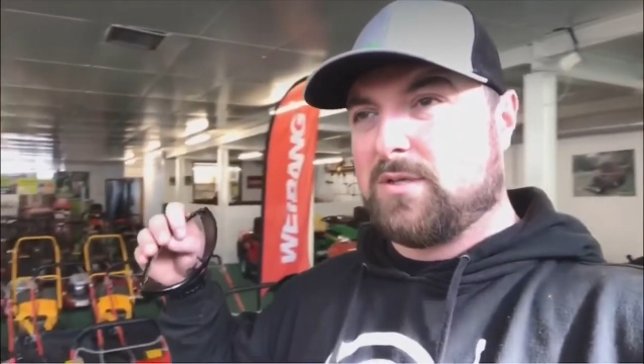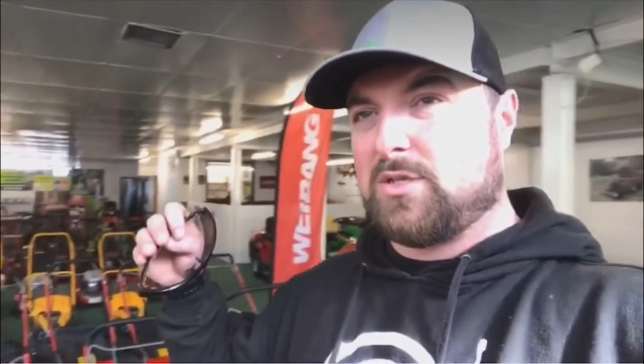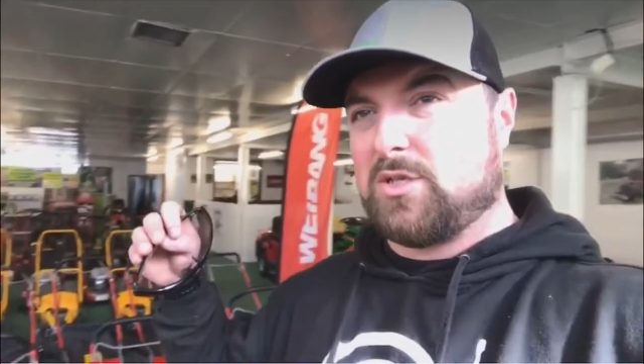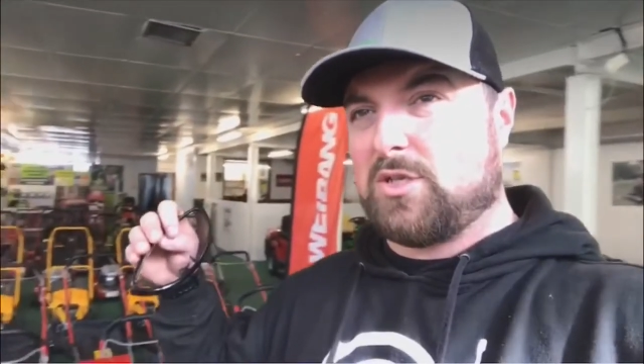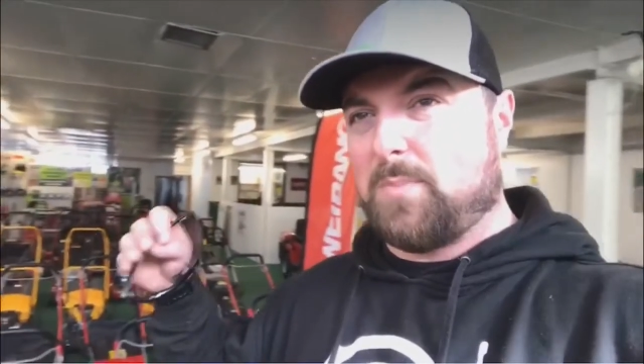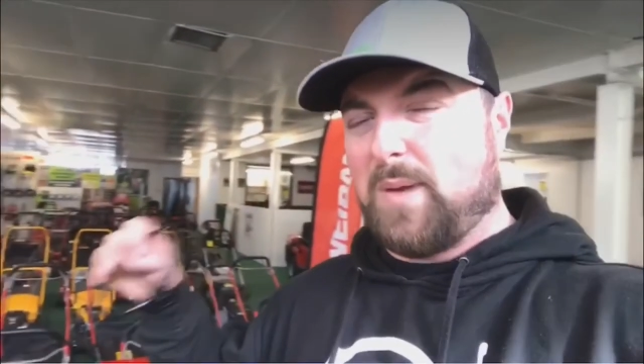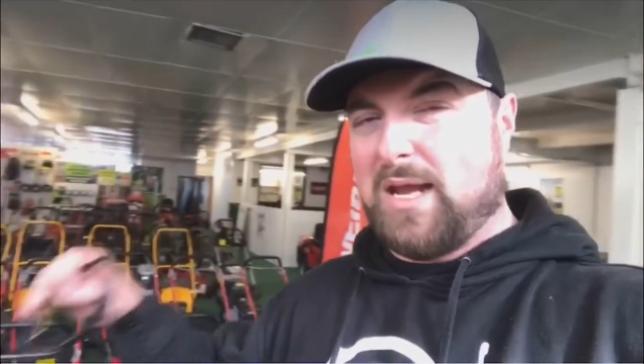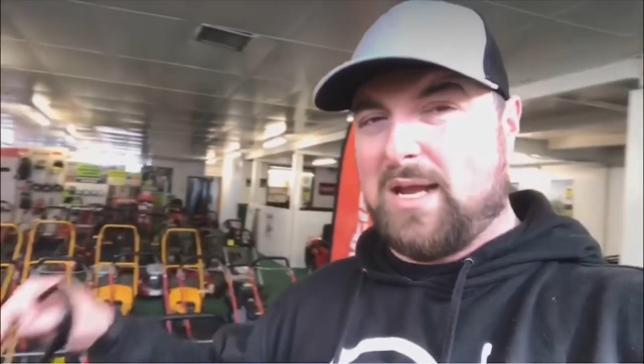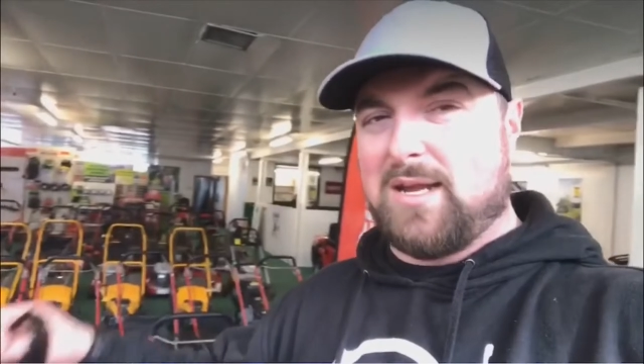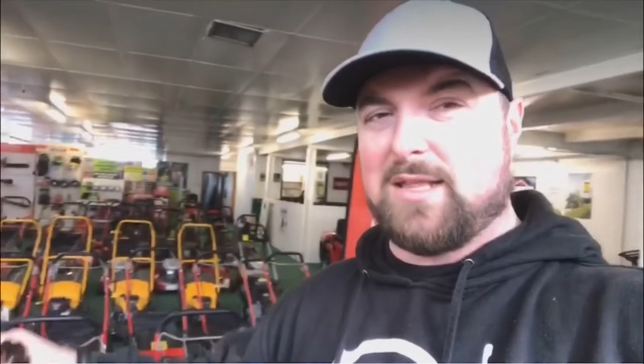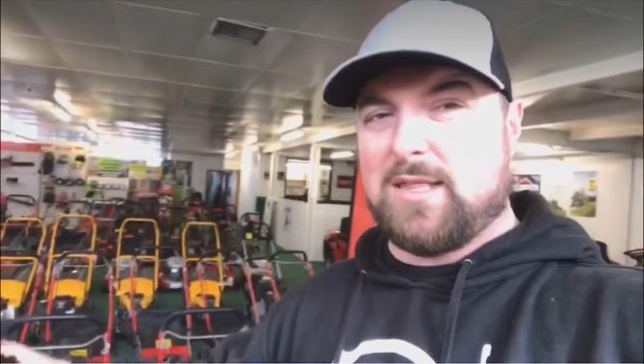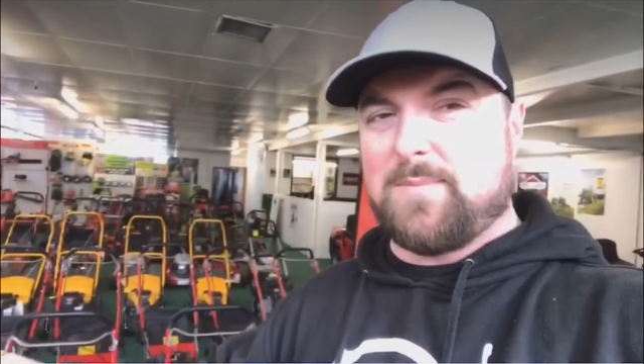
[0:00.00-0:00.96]
such a
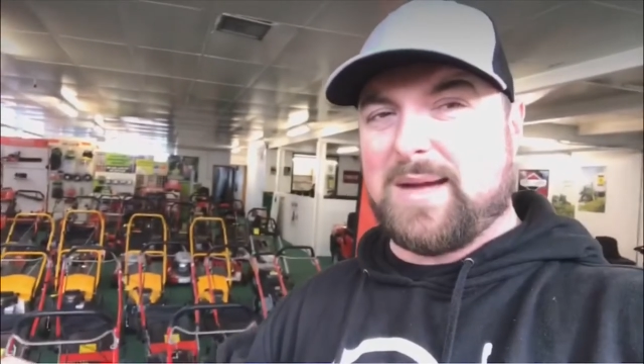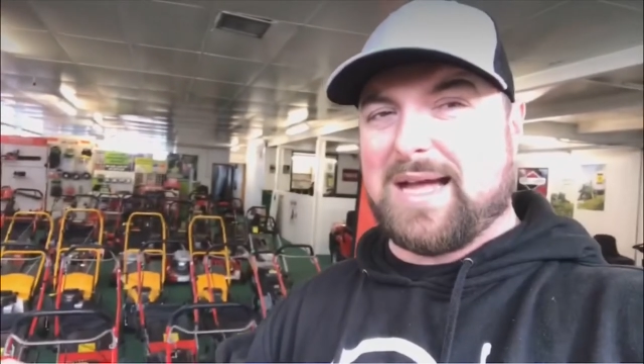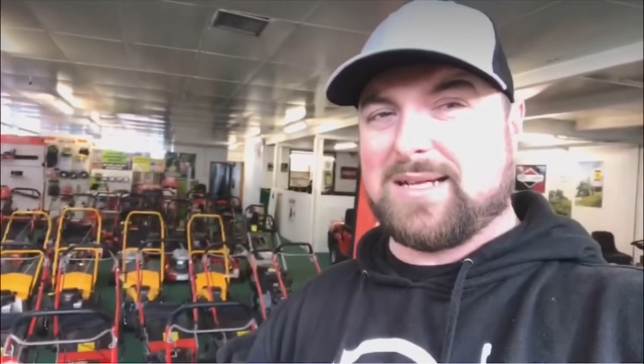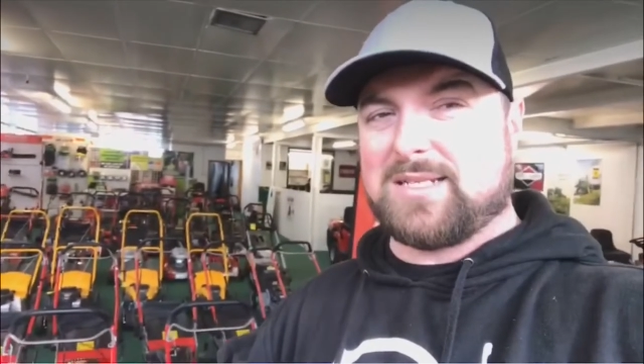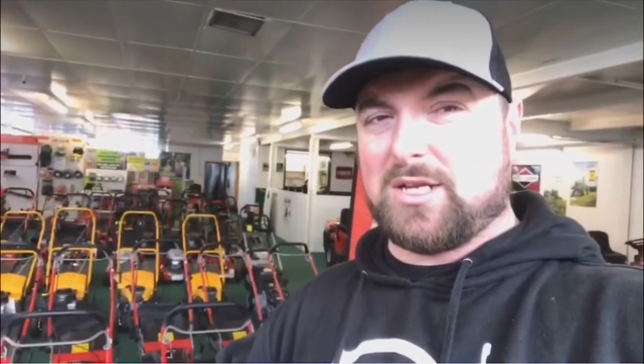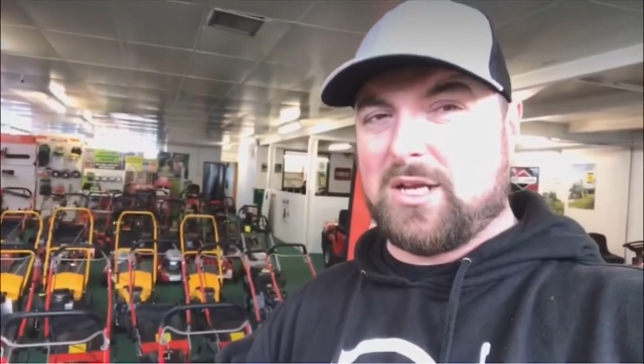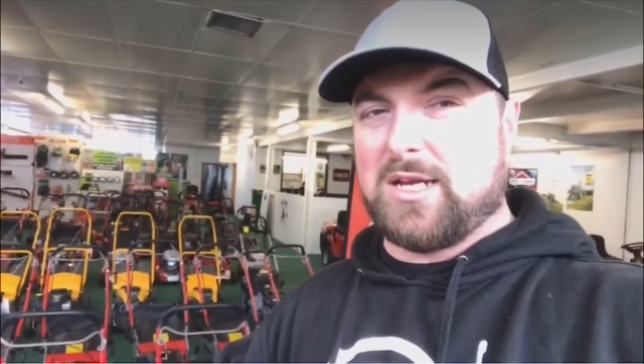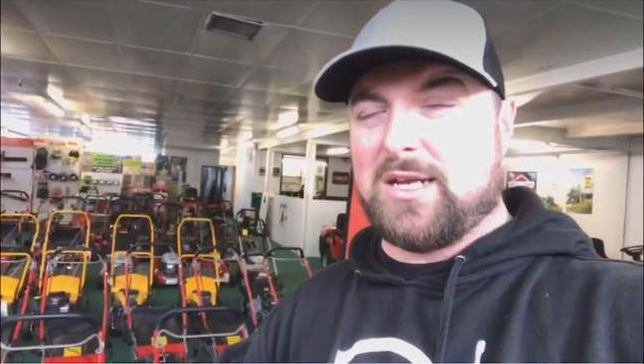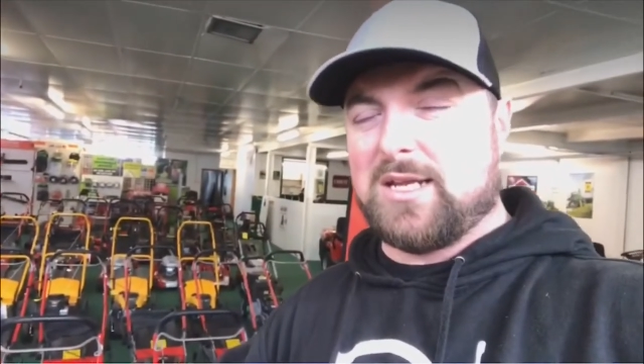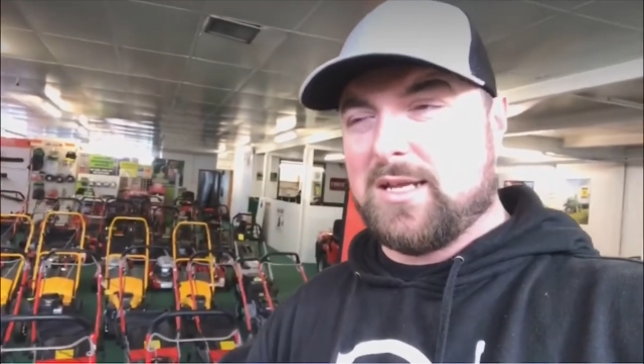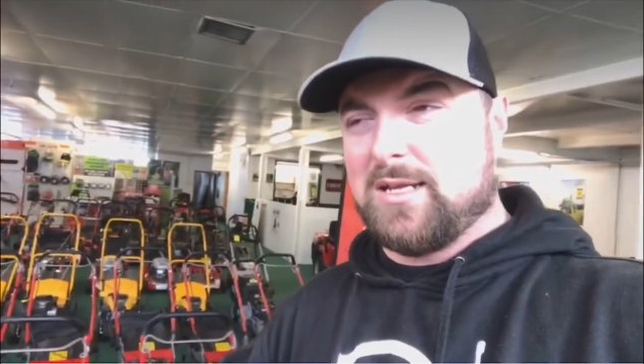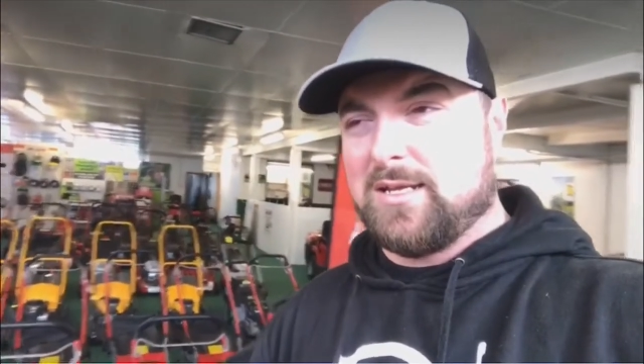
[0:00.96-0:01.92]
pain in the
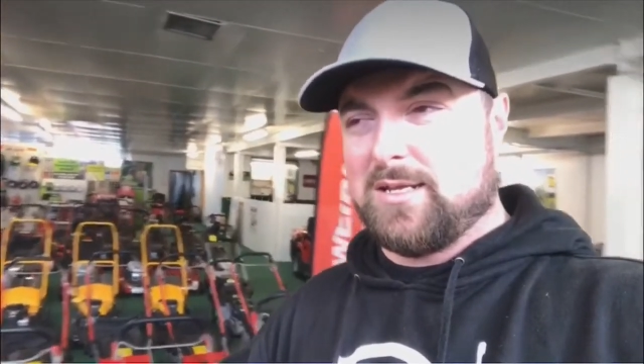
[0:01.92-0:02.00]
backside,